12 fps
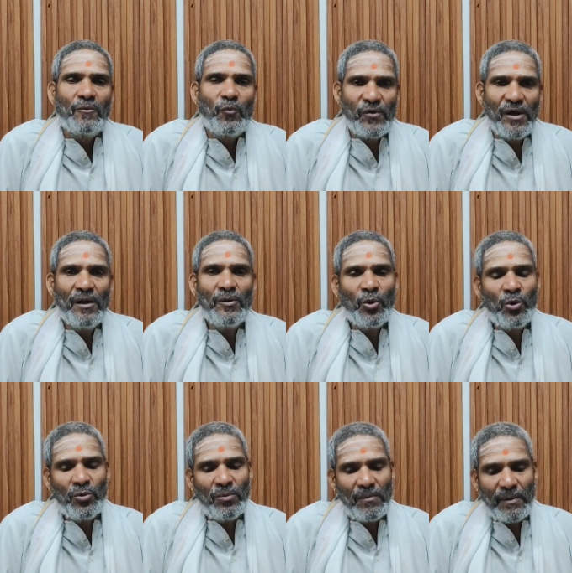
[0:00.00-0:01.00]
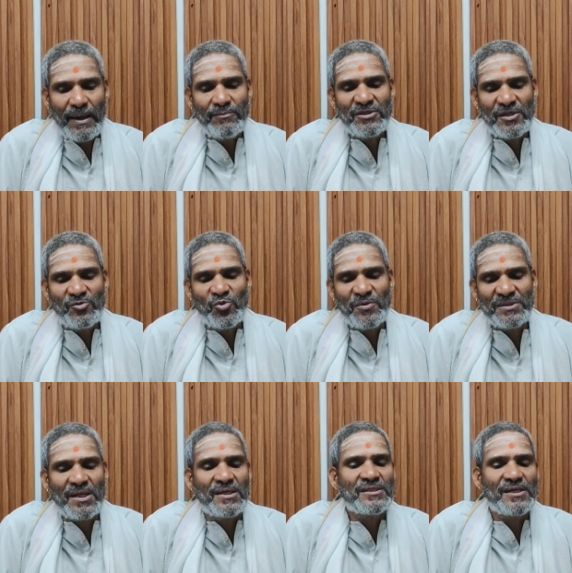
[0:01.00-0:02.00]
We all know Ram Setu was
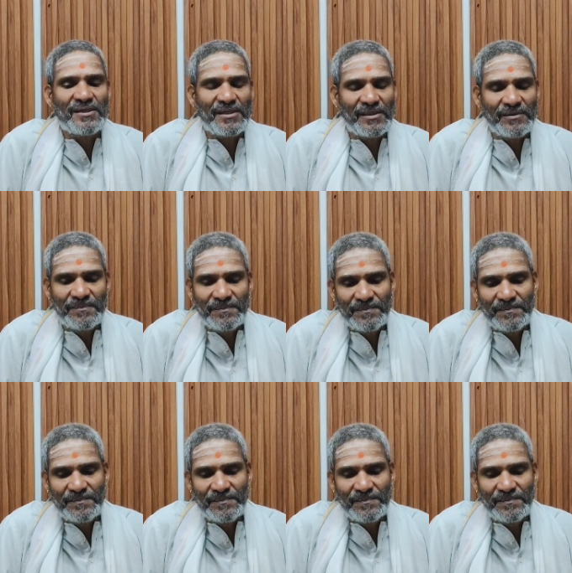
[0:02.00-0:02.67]
constructed.